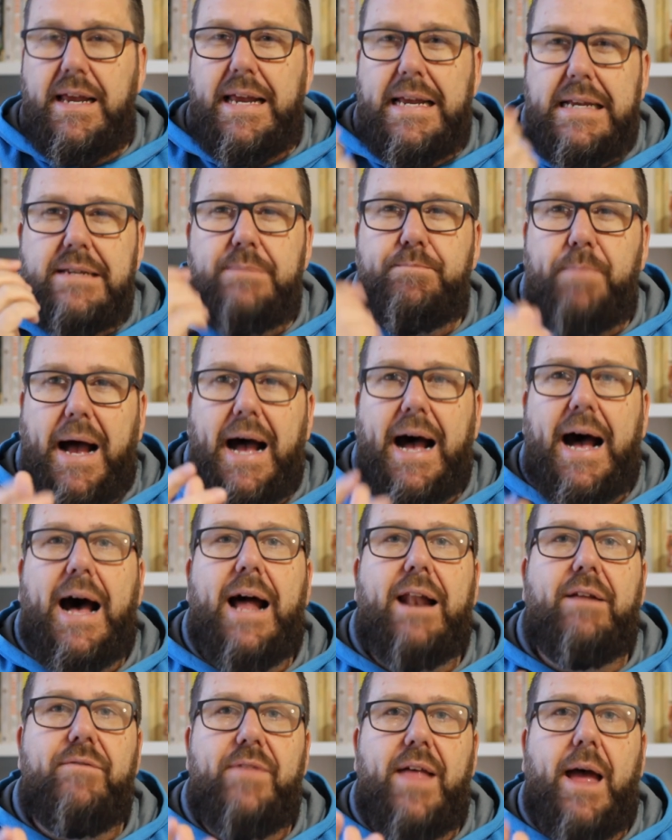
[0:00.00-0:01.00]
is
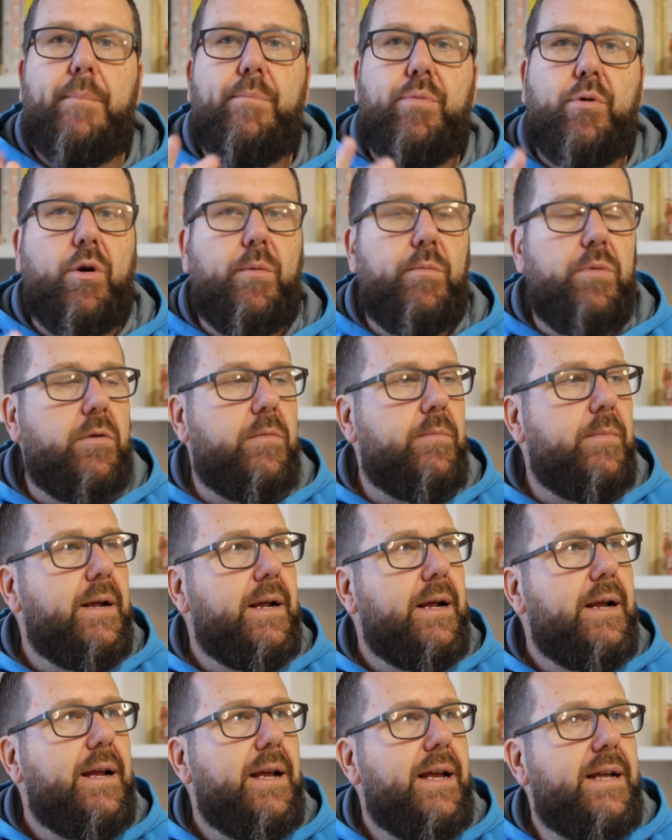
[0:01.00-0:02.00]
part of that problem.
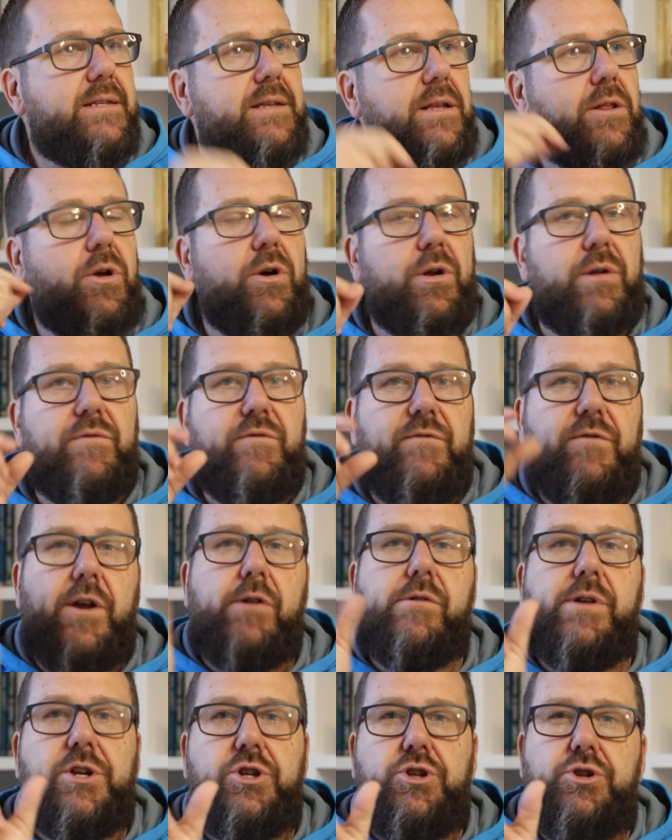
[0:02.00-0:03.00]
It's a lot of
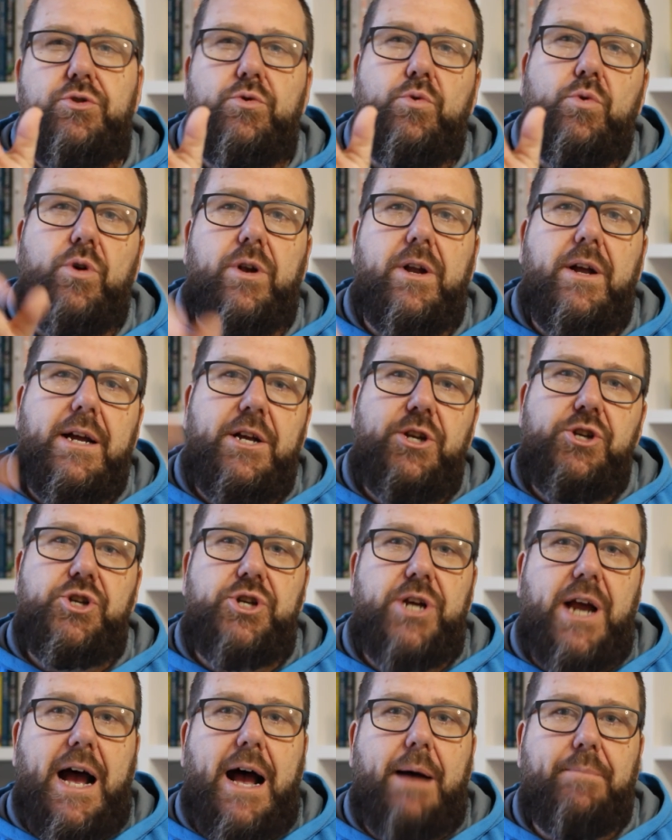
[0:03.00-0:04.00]
very short,
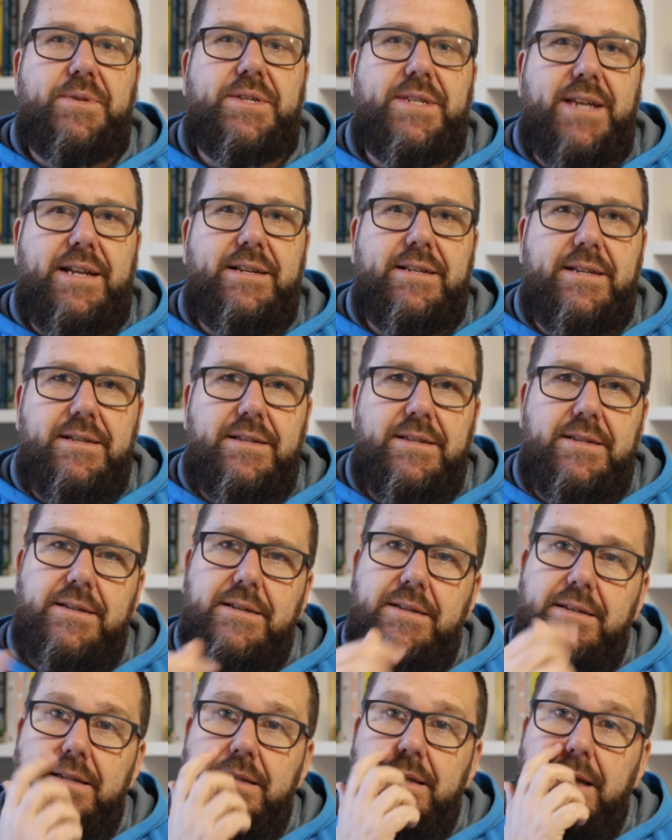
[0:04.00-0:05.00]
sharp
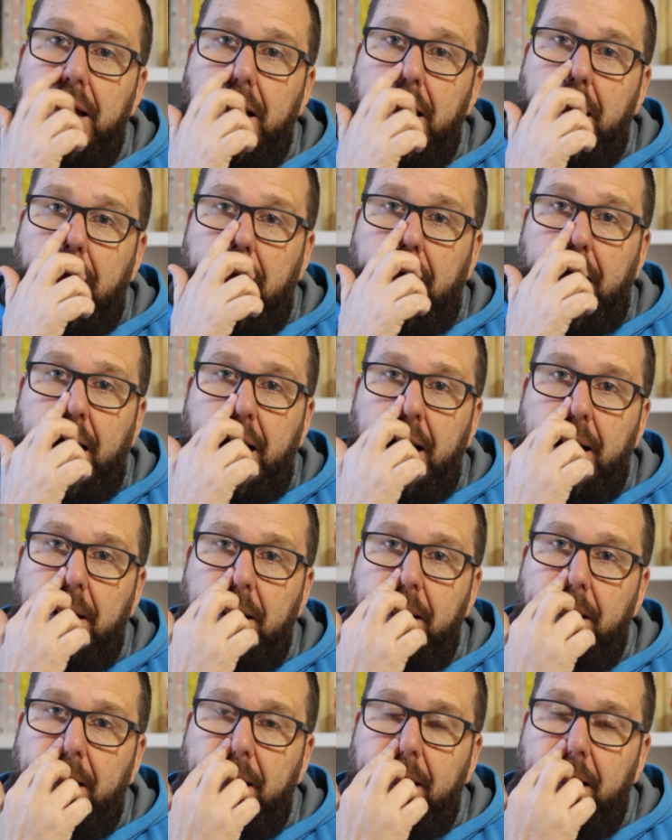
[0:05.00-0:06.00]
sentences.
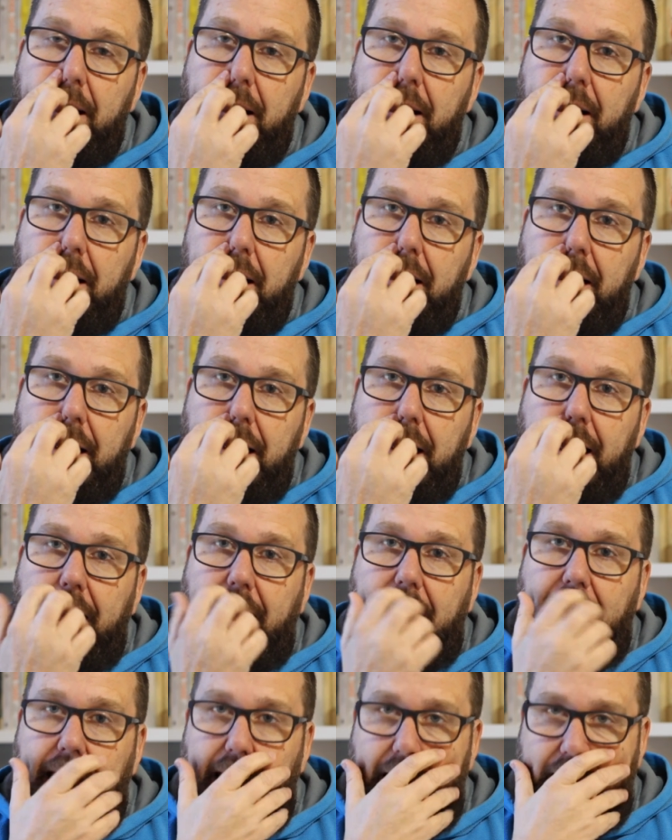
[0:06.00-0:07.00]

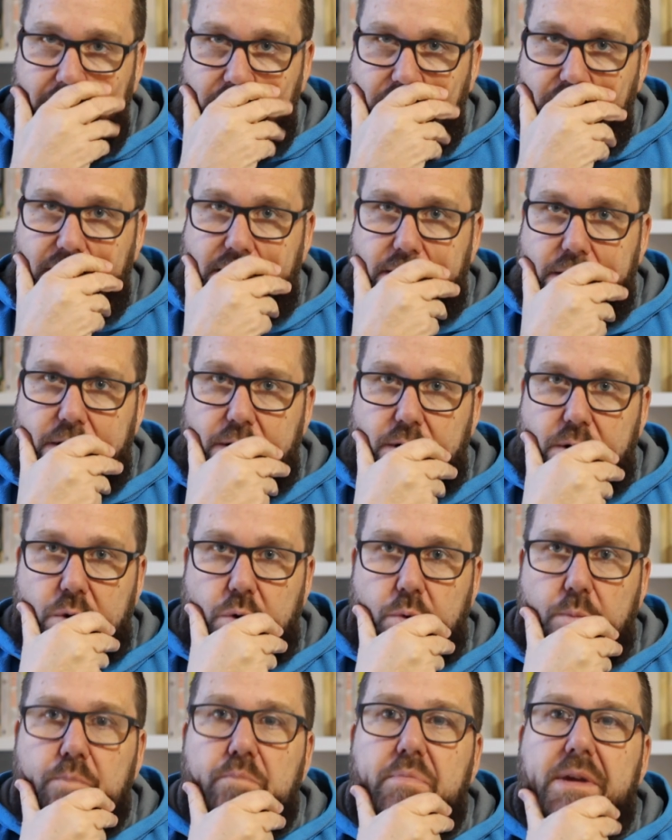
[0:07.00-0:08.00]
And
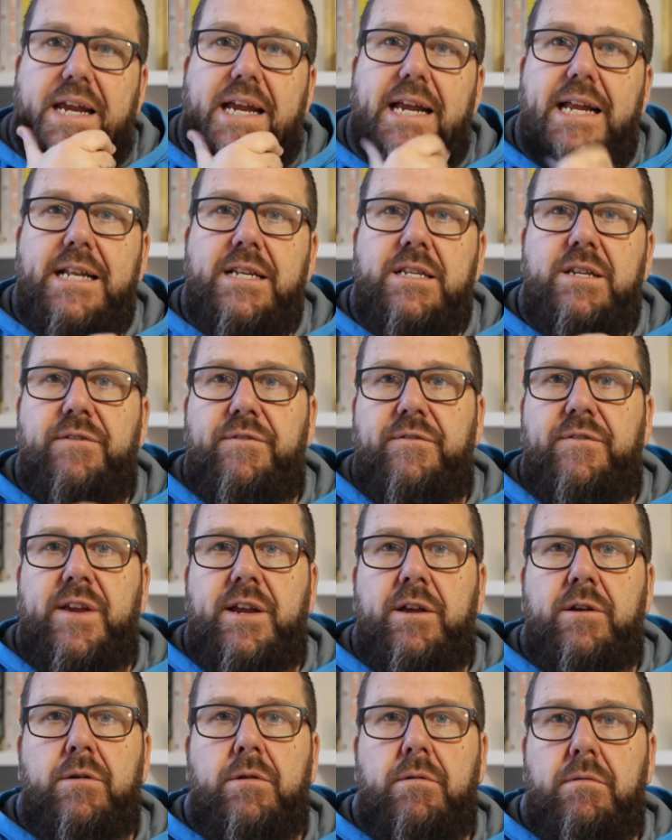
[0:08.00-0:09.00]
you begin to
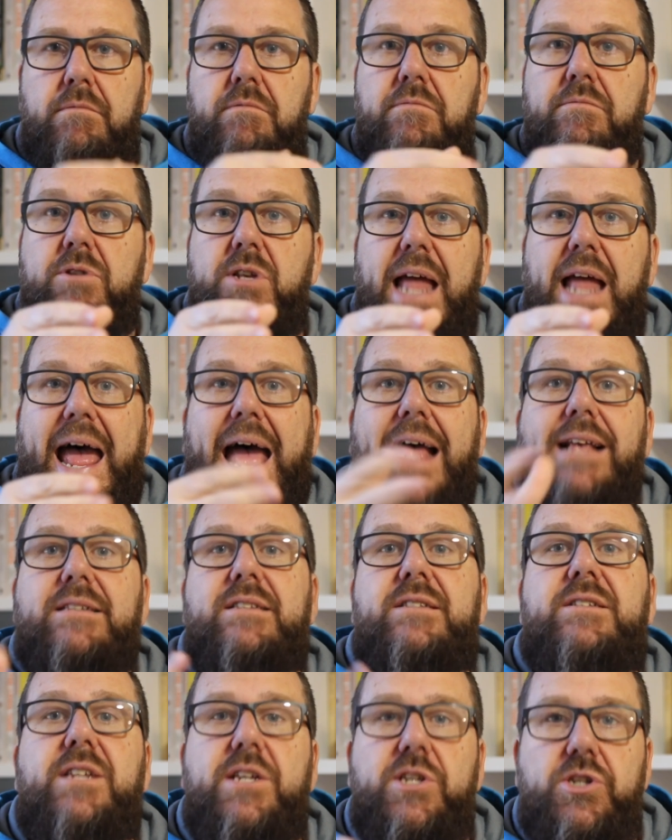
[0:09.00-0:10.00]
feel
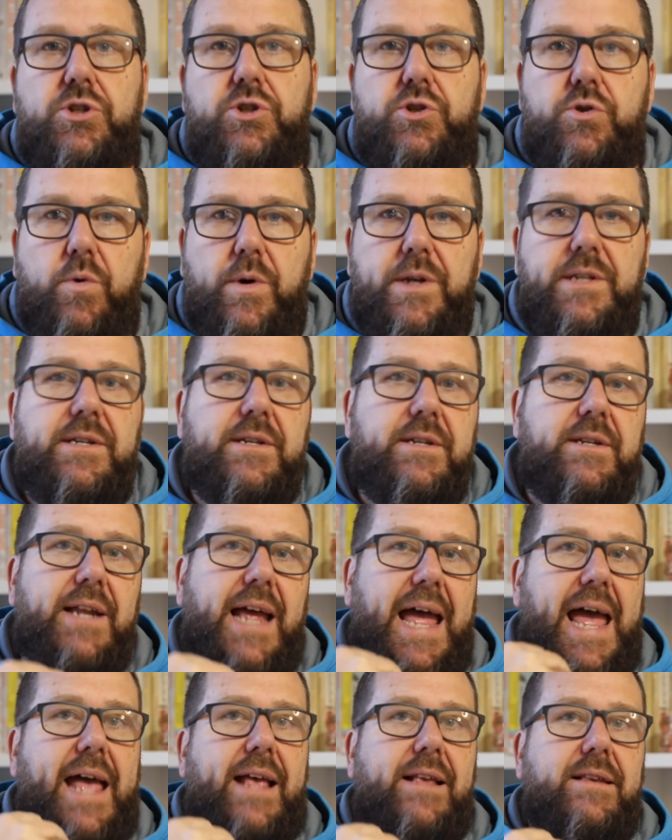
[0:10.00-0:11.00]
as disjointed
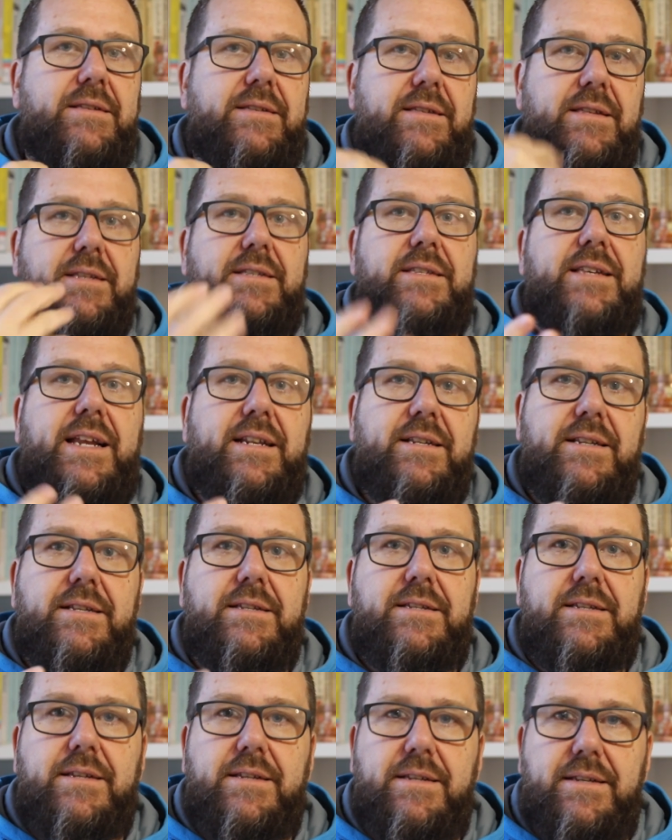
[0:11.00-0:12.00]
as the
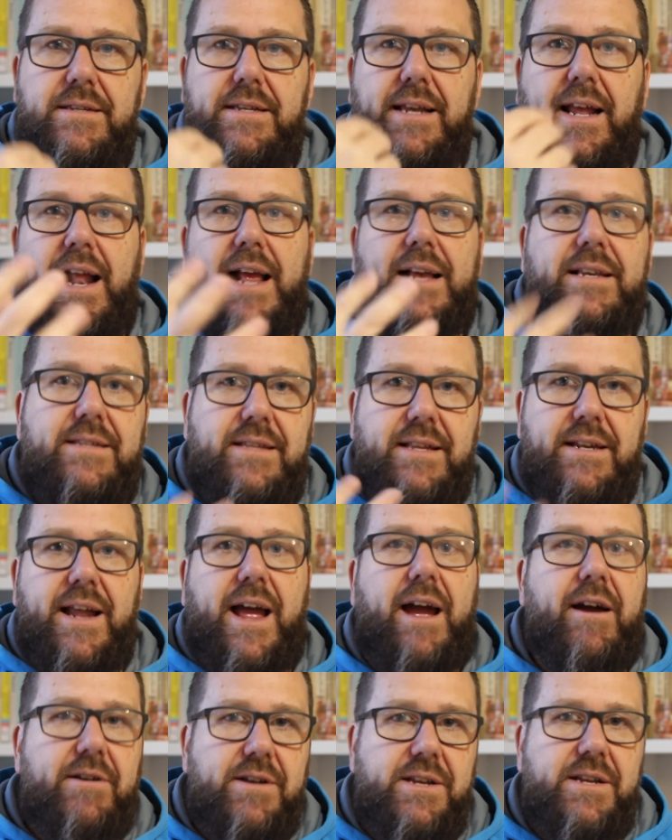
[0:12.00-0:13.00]
sentences and as the
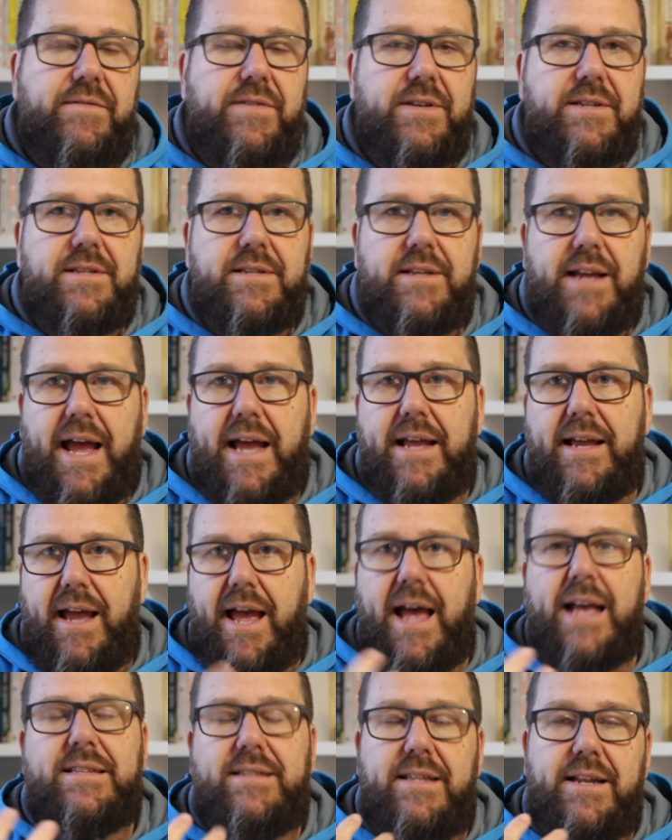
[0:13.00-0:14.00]

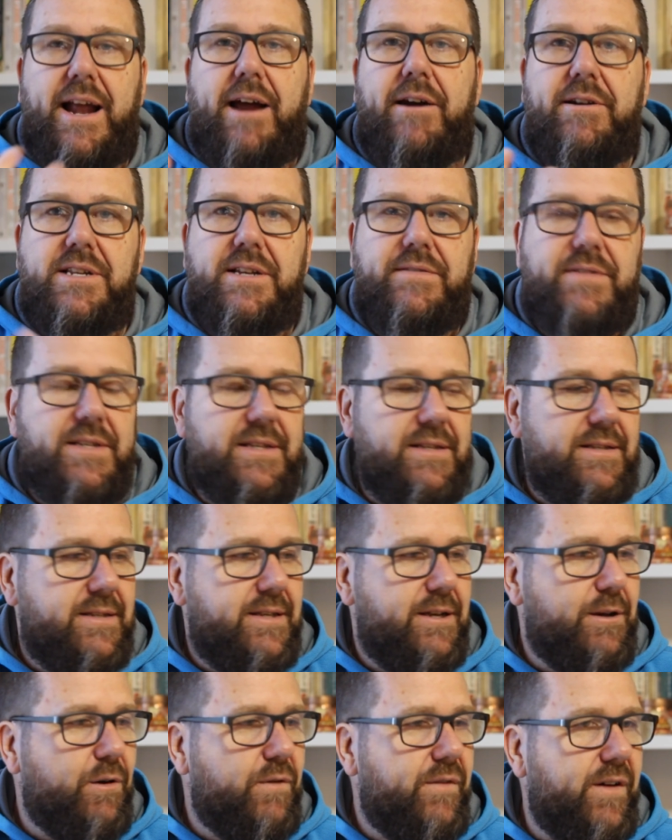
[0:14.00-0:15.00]
narrative
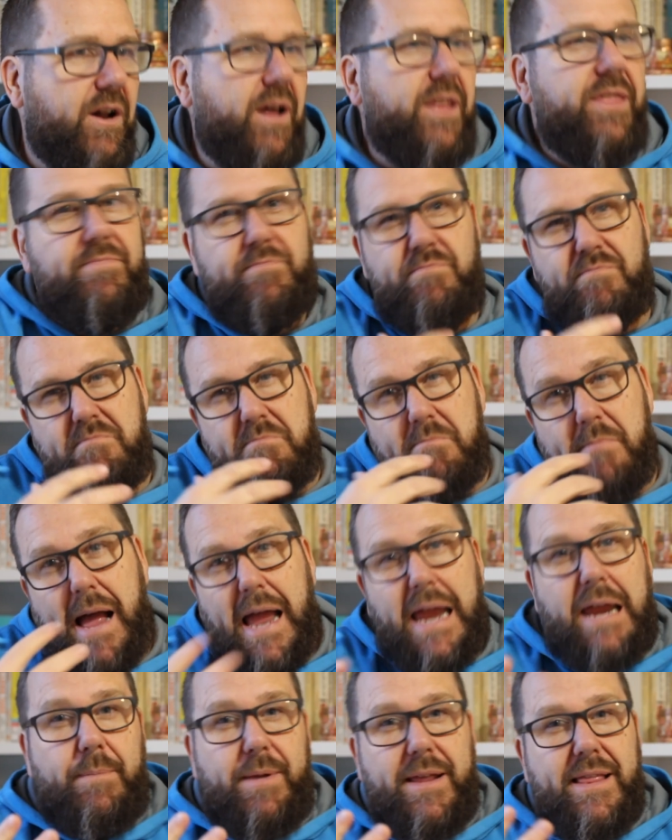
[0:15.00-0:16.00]
itself. And
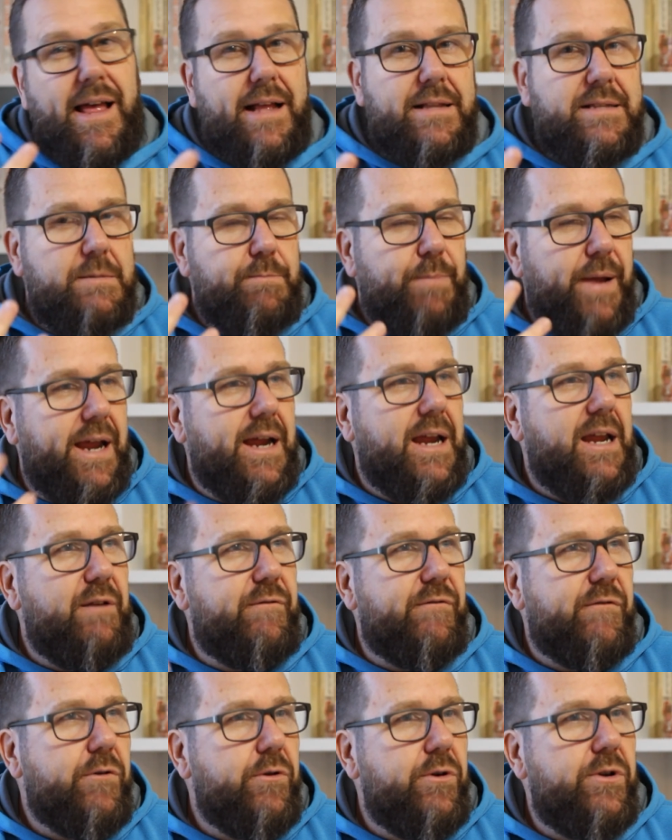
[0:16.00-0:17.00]
maybe that's Peggy
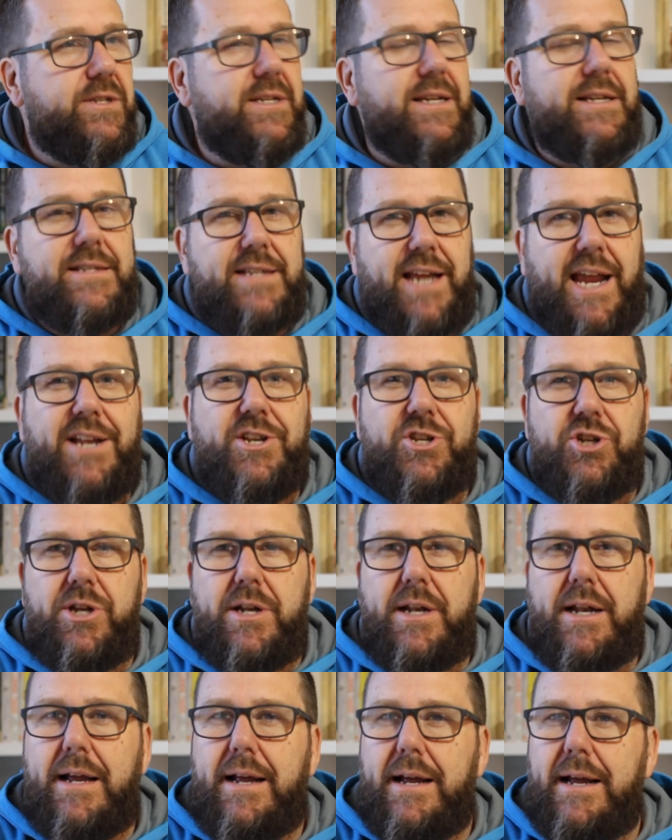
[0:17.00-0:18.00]
Frew's
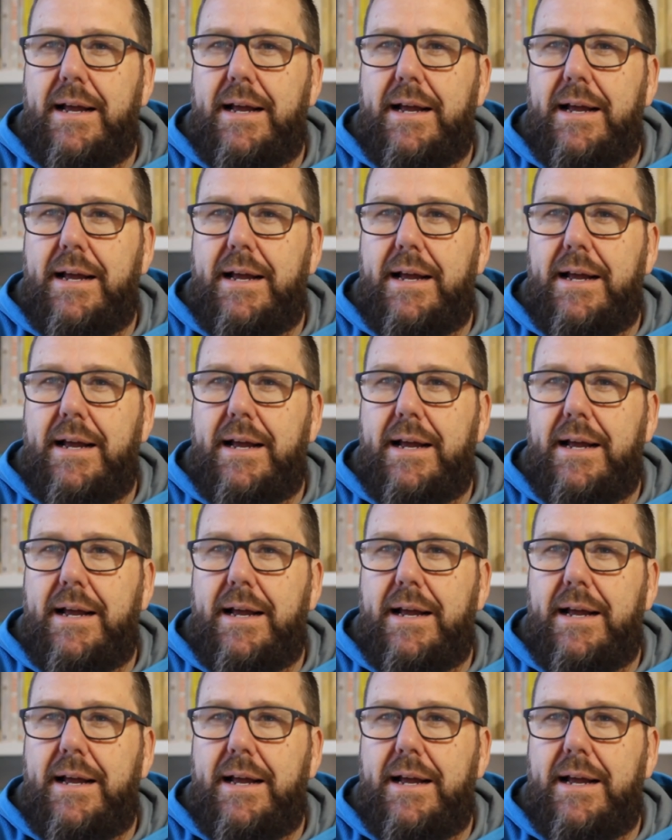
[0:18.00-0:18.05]
intention,